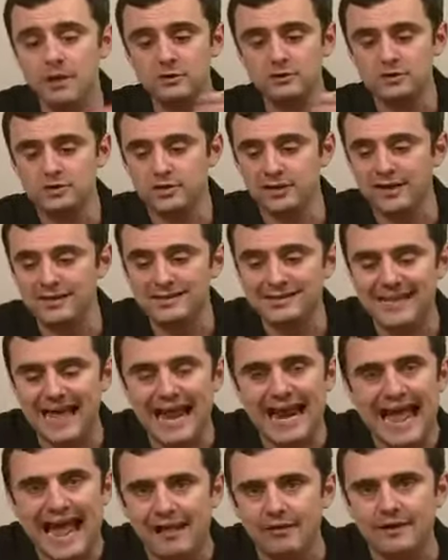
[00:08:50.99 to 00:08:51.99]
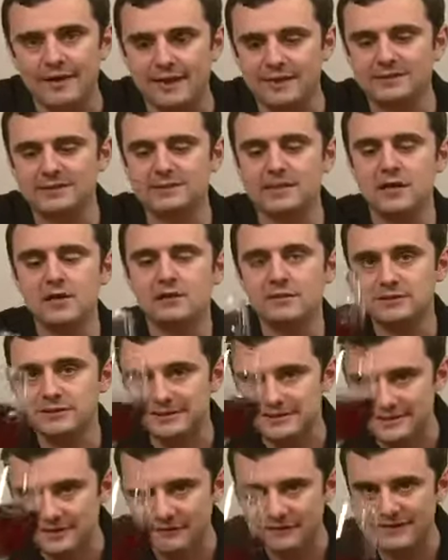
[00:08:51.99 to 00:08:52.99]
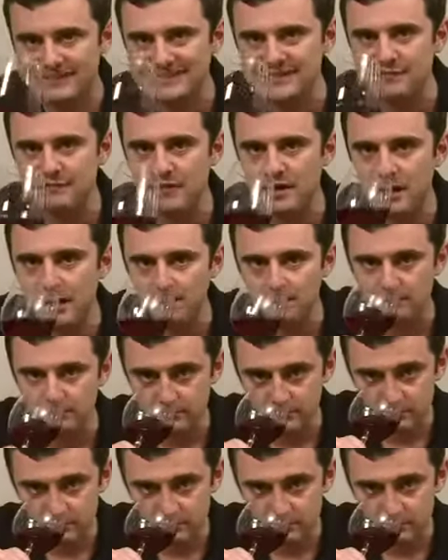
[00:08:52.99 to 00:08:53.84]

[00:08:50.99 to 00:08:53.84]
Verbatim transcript: so you're getting that elegance. Snippy, snip it up.